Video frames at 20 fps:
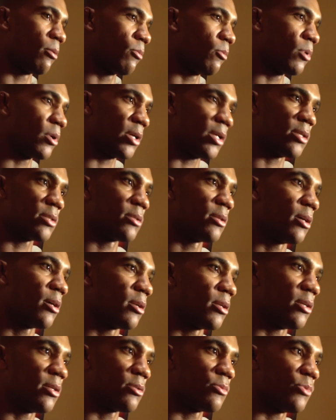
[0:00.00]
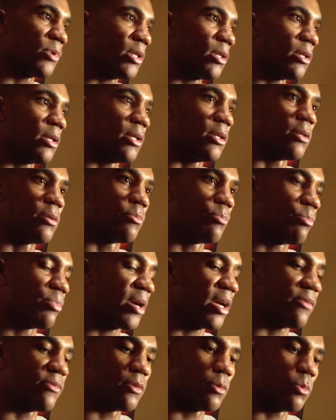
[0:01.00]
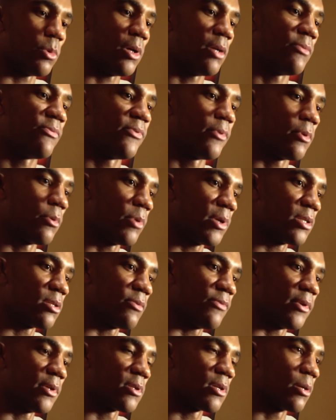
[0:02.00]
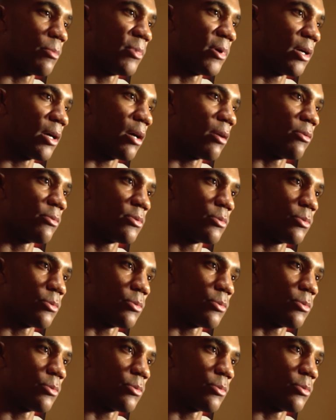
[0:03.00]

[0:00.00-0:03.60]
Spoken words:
what he has done, he has really paved the way for the rest of us coming out of